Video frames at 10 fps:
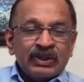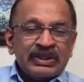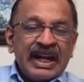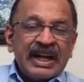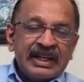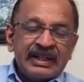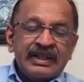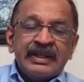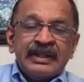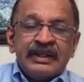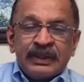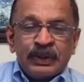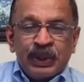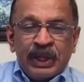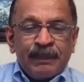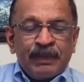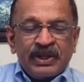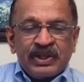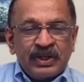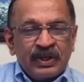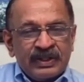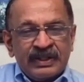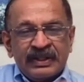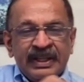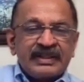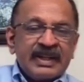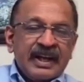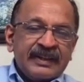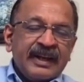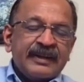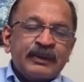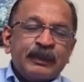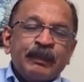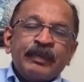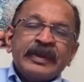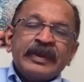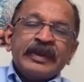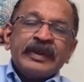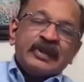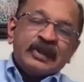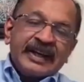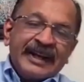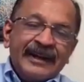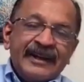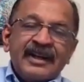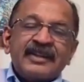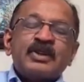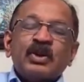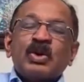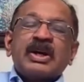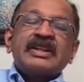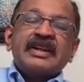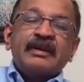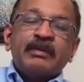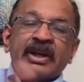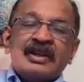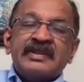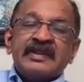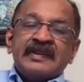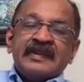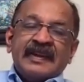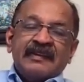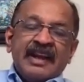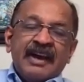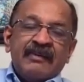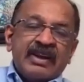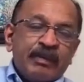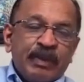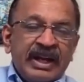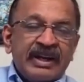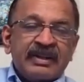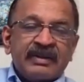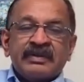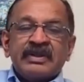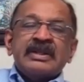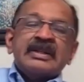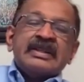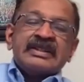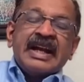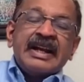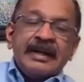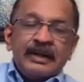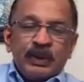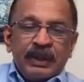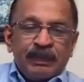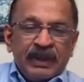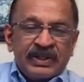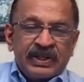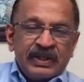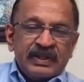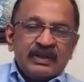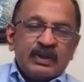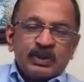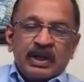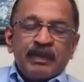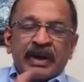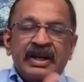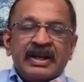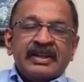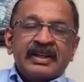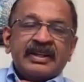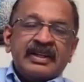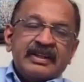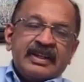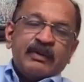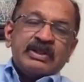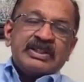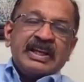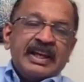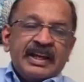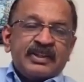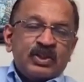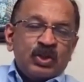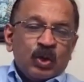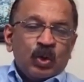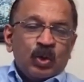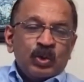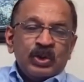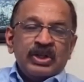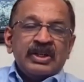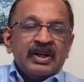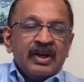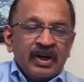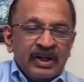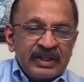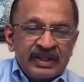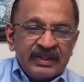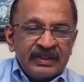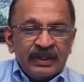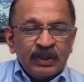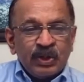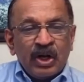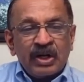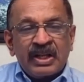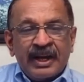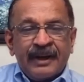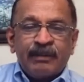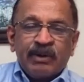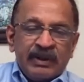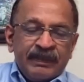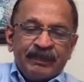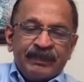standard 2A picture or things like that. So the grader has to look at the image. They will have a comparative standard 2A picture to compare, and then they will say yes, no, or not gradable,